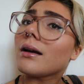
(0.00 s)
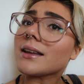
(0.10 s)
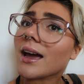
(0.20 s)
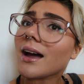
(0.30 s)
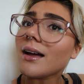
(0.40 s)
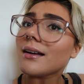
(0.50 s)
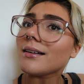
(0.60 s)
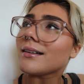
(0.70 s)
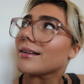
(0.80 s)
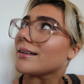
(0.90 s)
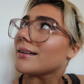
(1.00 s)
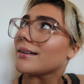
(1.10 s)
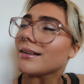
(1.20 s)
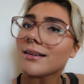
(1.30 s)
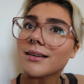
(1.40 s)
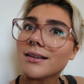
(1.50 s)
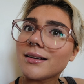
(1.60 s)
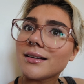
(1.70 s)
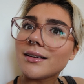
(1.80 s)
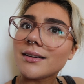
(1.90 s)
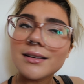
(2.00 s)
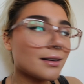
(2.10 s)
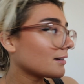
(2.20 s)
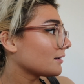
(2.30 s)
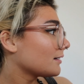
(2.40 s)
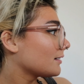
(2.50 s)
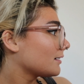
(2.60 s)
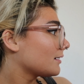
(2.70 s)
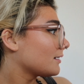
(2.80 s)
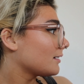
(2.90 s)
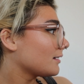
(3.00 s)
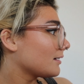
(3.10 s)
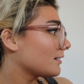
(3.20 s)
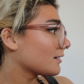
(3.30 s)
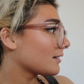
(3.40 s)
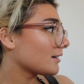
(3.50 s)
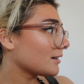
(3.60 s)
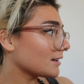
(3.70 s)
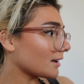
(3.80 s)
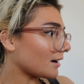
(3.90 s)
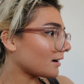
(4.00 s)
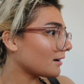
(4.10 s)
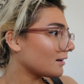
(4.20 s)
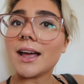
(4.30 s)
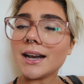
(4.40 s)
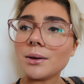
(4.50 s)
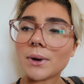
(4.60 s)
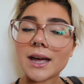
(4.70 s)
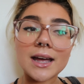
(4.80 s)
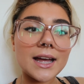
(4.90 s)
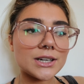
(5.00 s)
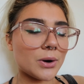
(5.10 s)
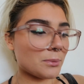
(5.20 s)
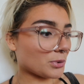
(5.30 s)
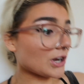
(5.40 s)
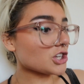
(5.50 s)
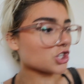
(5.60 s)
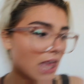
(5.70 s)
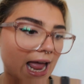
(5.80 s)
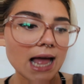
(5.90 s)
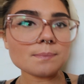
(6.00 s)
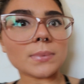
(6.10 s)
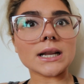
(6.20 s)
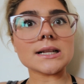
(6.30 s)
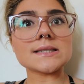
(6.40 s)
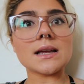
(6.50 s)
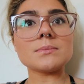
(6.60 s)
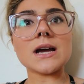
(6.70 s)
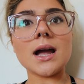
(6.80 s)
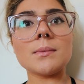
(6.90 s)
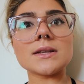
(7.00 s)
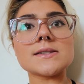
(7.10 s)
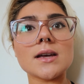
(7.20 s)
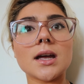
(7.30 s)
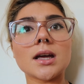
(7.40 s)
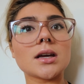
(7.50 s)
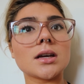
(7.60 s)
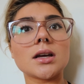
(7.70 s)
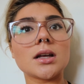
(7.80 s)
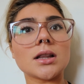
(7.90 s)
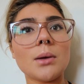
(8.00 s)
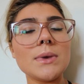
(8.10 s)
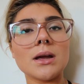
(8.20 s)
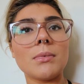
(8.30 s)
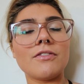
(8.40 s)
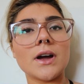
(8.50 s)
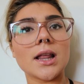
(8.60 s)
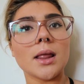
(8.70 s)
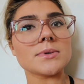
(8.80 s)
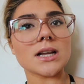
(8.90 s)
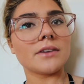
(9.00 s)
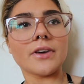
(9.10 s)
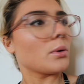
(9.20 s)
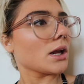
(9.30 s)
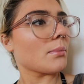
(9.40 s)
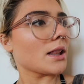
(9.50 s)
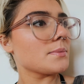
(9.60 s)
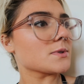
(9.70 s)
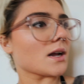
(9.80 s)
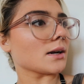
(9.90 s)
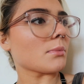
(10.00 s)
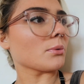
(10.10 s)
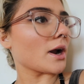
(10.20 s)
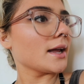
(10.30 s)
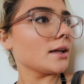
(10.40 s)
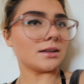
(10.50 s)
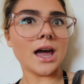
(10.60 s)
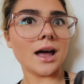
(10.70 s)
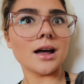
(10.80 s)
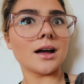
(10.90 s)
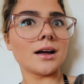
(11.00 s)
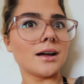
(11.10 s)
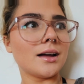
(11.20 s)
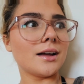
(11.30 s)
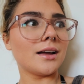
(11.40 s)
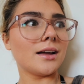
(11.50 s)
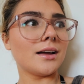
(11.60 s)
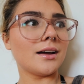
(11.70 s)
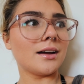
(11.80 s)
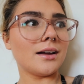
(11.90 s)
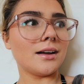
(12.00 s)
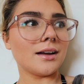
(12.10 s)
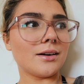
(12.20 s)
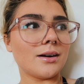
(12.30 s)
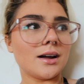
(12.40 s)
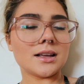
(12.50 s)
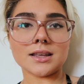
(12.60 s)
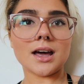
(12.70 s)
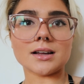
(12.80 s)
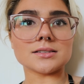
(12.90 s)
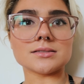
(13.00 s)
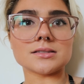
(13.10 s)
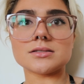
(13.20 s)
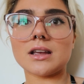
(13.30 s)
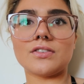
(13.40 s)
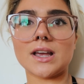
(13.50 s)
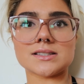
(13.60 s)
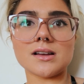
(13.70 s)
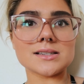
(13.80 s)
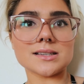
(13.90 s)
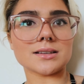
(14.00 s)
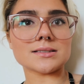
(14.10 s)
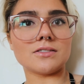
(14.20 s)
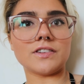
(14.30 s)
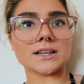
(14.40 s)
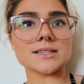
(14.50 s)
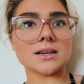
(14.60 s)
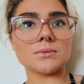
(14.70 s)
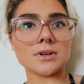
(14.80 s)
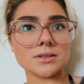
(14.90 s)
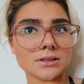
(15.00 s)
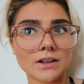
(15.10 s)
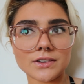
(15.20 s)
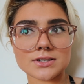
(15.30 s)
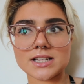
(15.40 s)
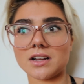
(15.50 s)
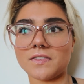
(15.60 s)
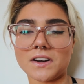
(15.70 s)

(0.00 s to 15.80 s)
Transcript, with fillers: Yeah? Do you want a cheeseburger? Um, our veggie burger's good. Yeah. Anyway, I know I preach that, but at the same time, it's like, let me get my fucking lips done if I want to get my lips done. Am I right? Yeah. Yes, do whatever the fuck you want. Yeah, if as long as it doesn't affect anyone, love yourself.